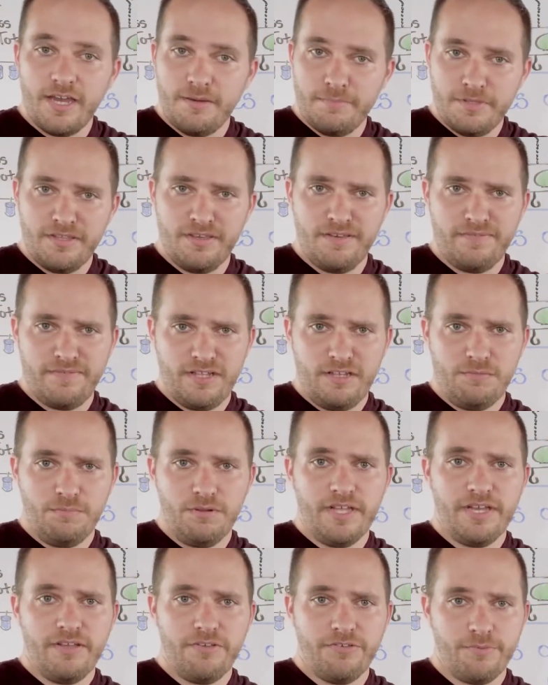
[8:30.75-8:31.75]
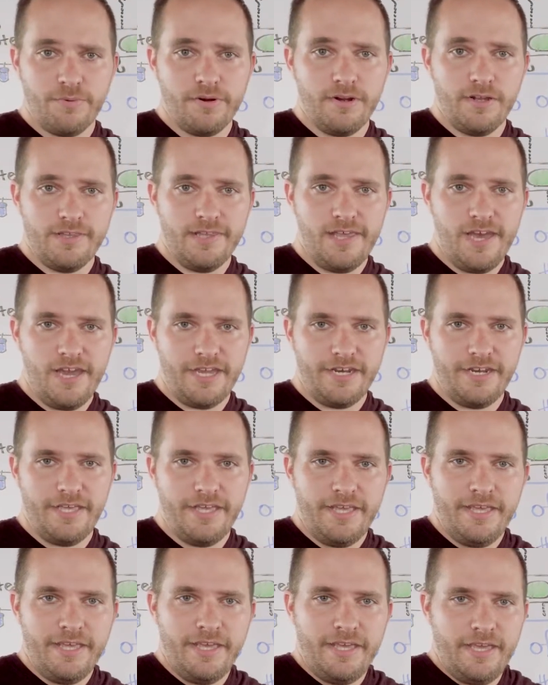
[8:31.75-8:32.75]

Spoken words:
commonly available elsewhere online,